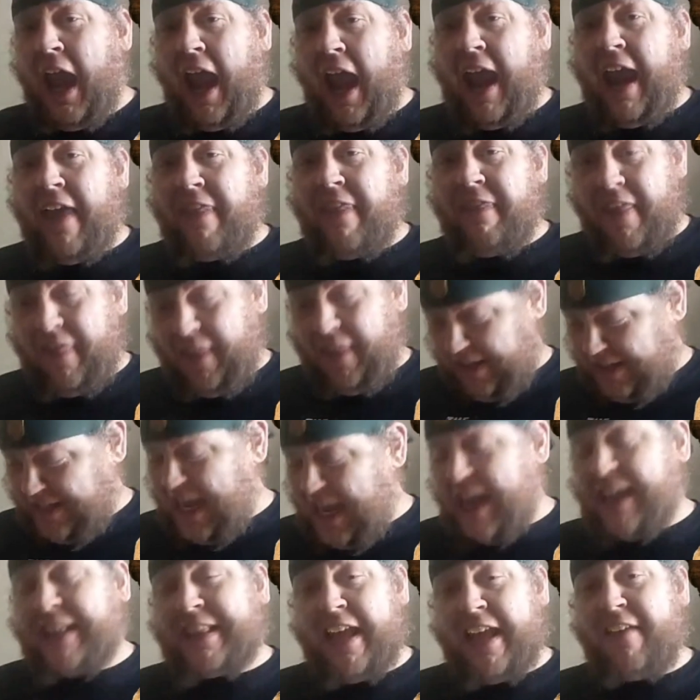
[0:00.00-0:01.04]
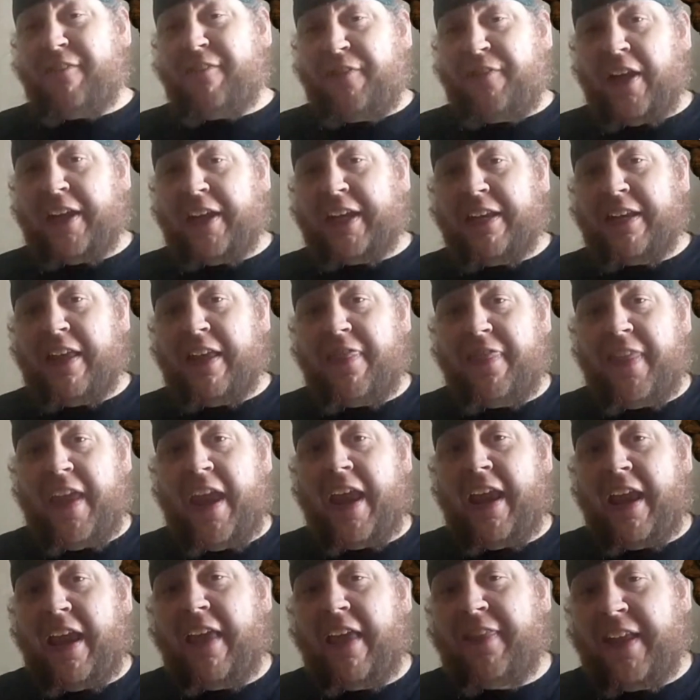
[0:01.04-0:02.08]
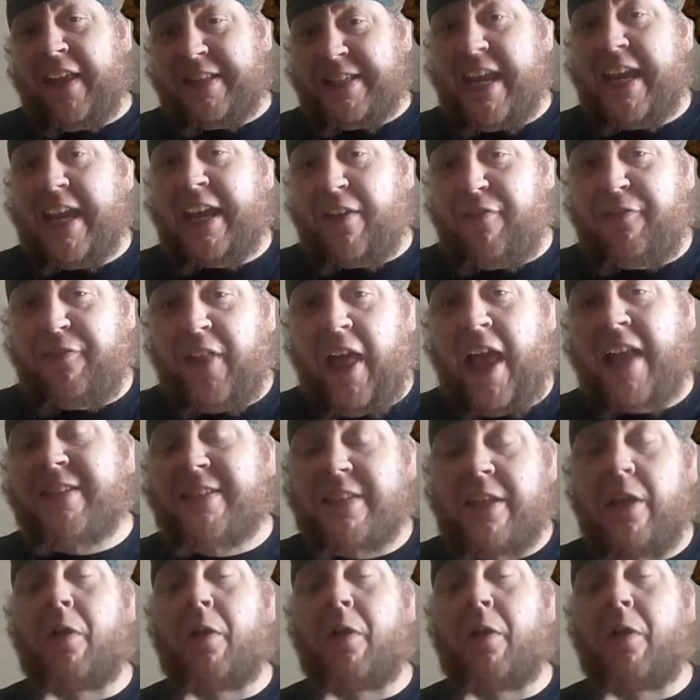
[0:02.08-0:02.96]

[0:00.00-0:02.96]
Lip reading: and then they take that fucking, they take a flask.